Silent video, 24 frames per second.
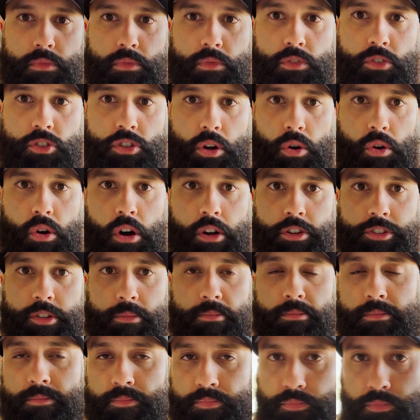So awesome.
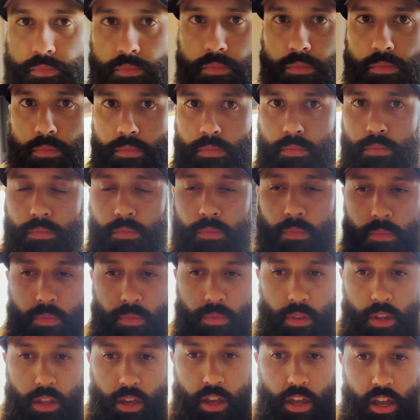
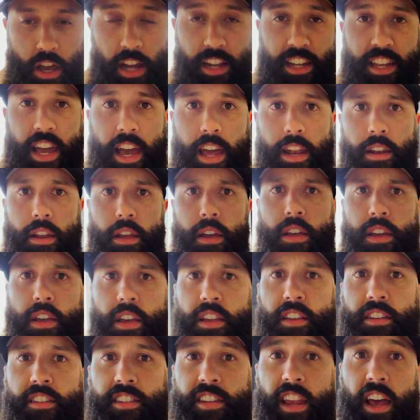Again,
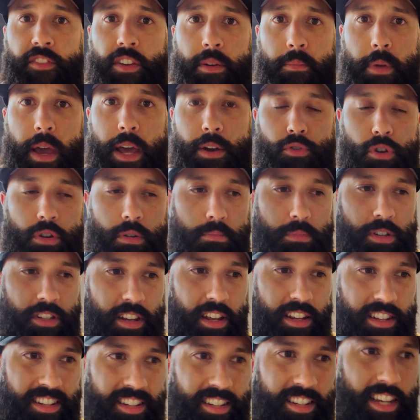seven bedrooms,
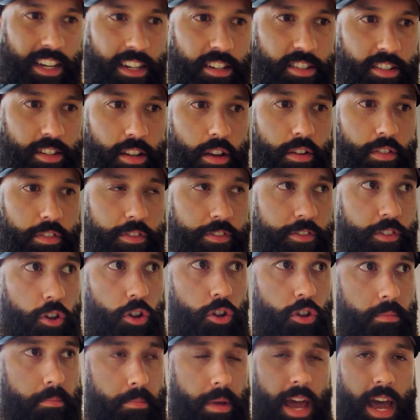six
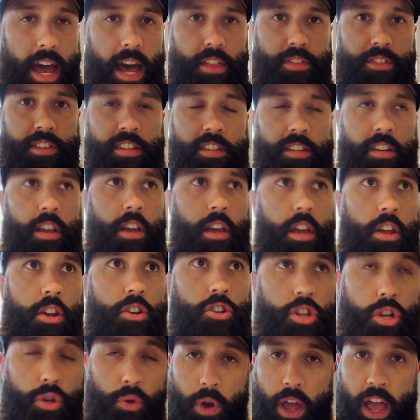full baths,
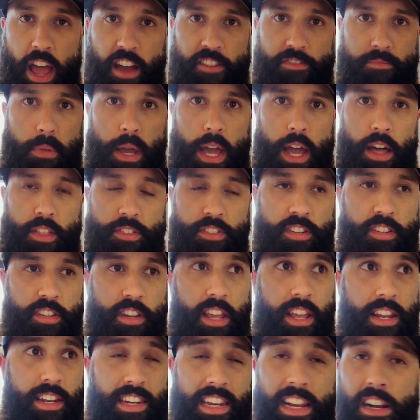two half baths,
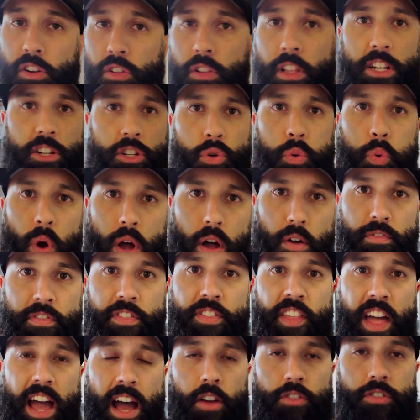nearly
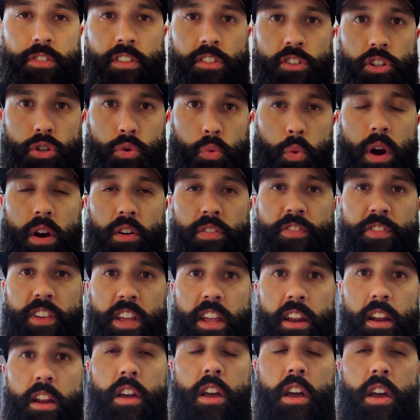12,000 square
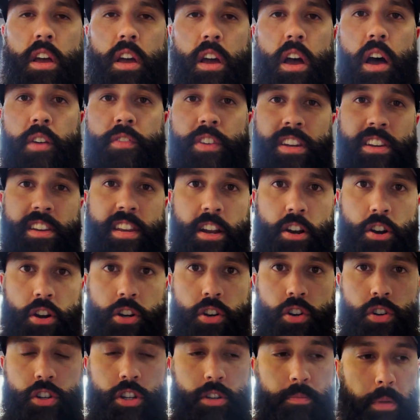feet of
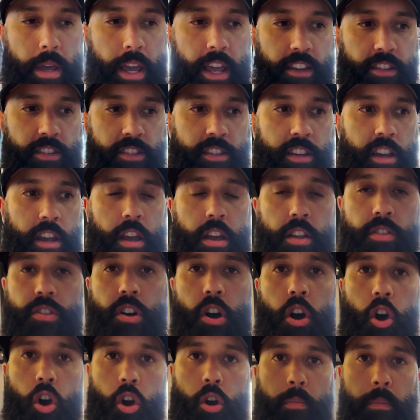interior space. The
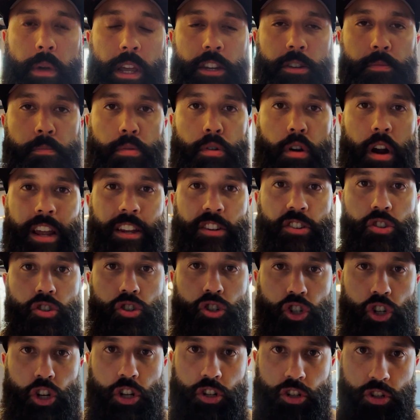home is priced
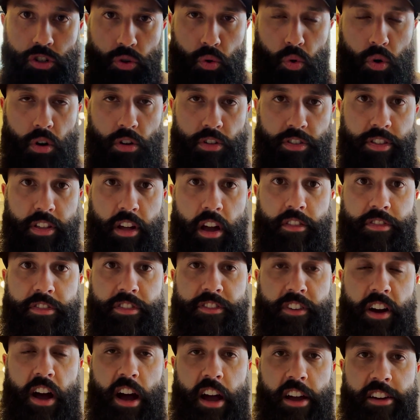just north of
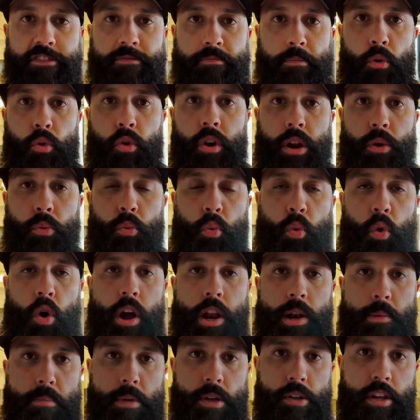
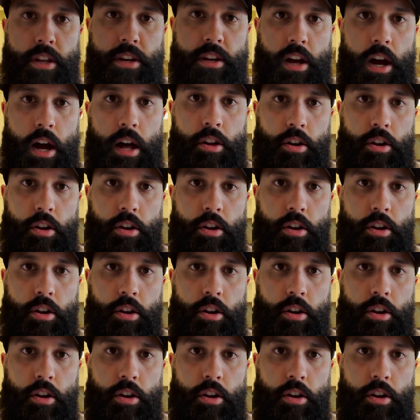$5.1 million